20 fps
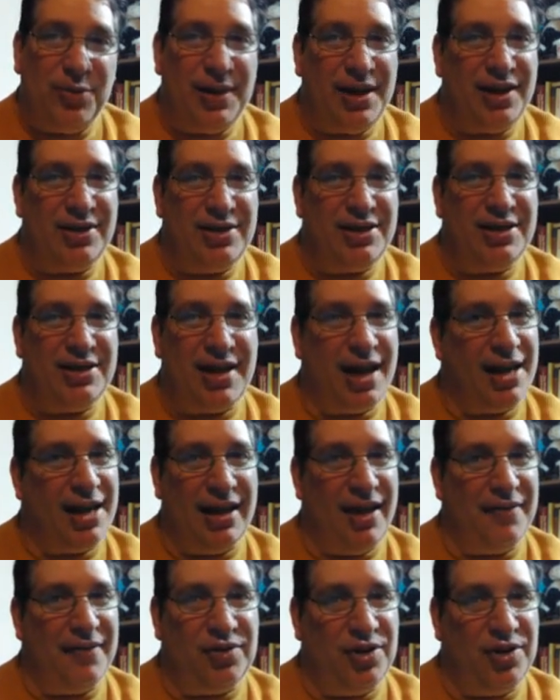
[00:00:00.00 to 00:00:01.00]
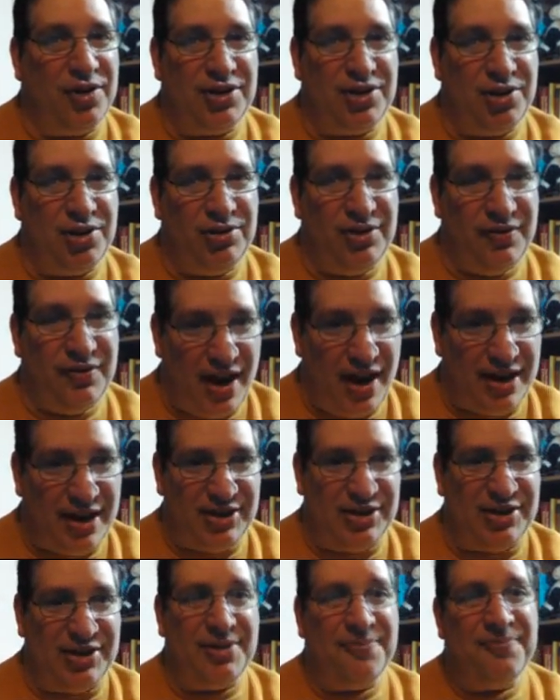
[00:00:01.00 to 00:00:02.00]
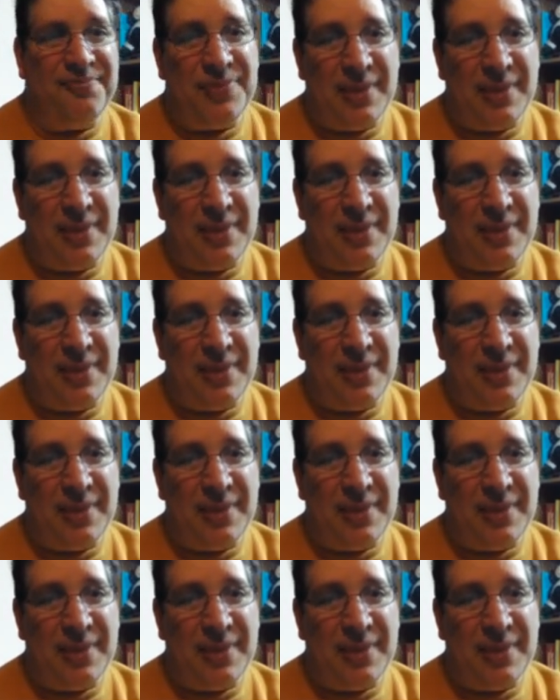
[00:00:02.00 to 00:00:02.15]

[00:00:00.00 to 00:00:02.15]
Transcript: because he's kind of left on his own devices.